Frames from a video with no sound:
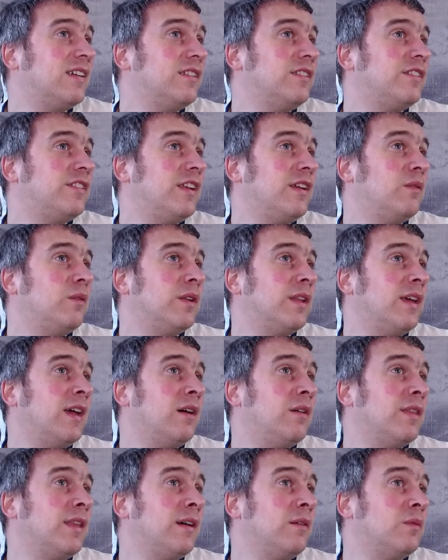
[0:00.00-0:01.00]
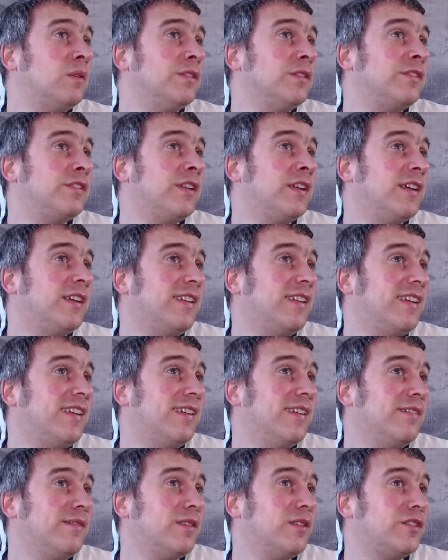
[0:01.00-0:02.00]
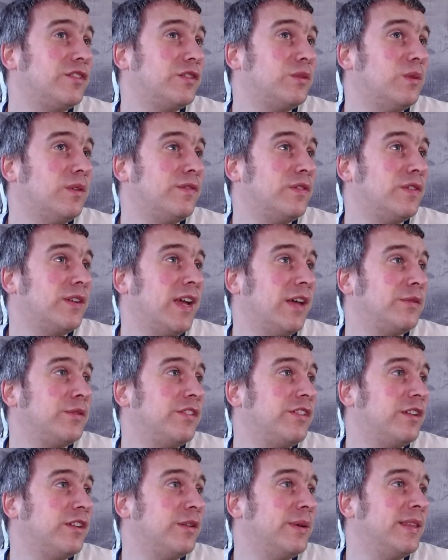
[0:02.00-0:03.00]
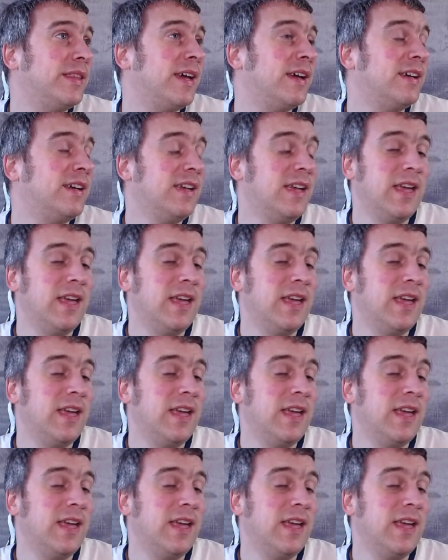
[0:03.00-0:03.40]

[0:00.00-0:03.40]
See what the hell that was. Not sure what Fornals was doing there.